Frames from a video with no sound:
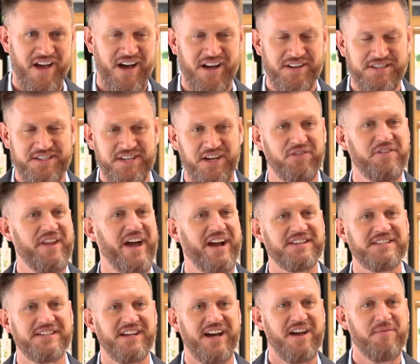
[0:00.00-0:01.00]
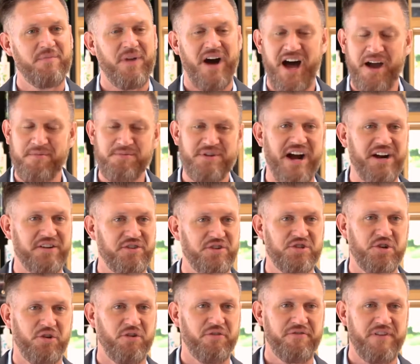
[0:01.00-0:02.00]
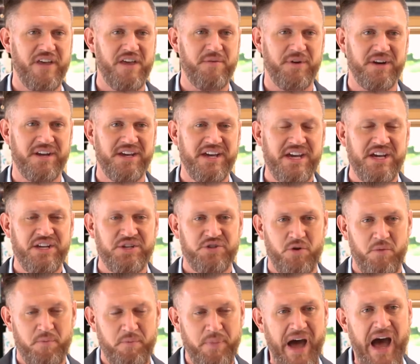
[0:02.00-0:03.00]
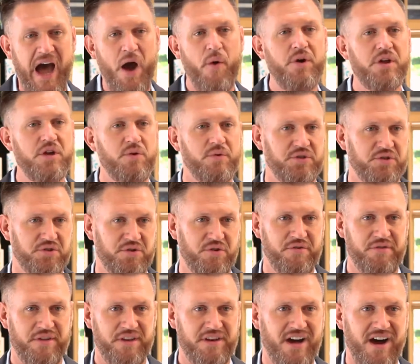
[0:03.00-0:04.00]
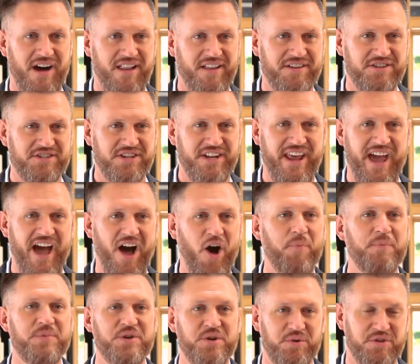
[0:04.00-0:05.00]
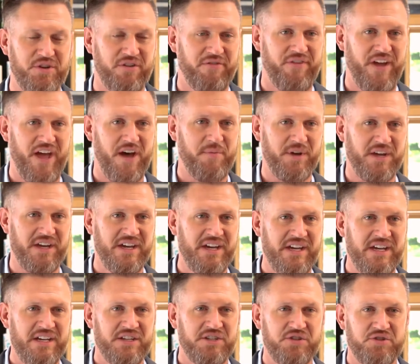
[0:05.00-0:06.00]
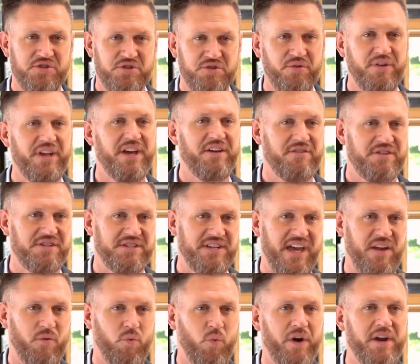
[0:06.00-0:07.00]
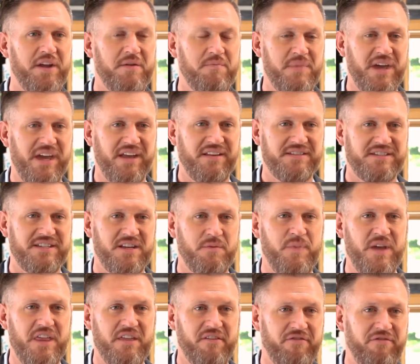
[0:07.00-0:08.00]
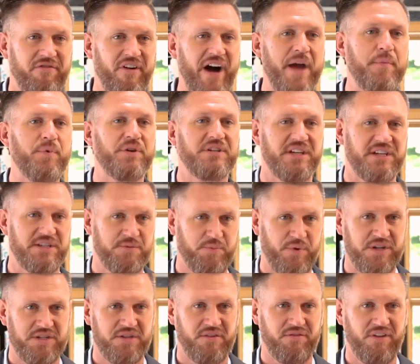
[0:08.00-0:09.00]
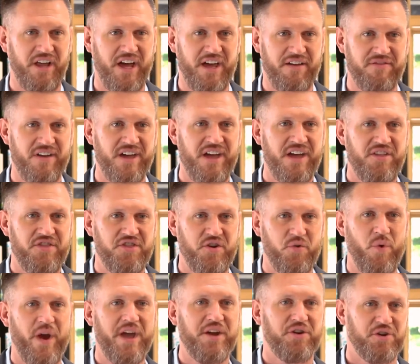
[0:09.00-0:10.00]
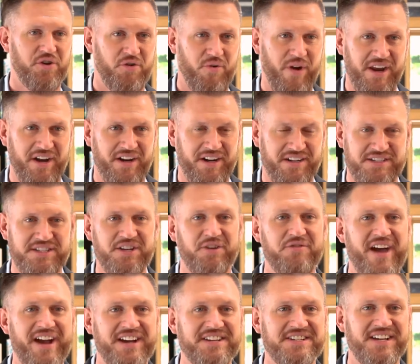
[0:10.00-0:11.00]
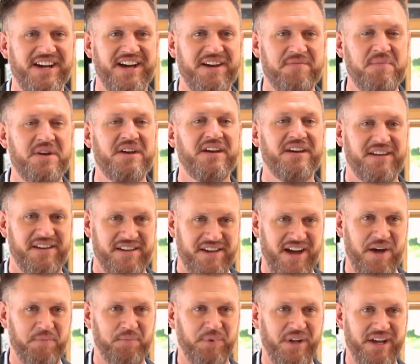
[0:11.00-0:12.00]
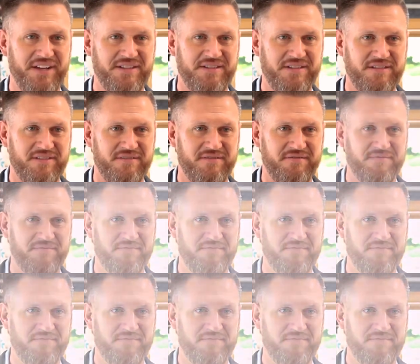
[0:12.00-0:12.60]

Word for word: Until next time, I'm Dr. Joel Feeman to empower you with truth and knowledge and help you and your family to truly understand what it means to be the vibrant expression of life the way you're created. Until next time, God bless.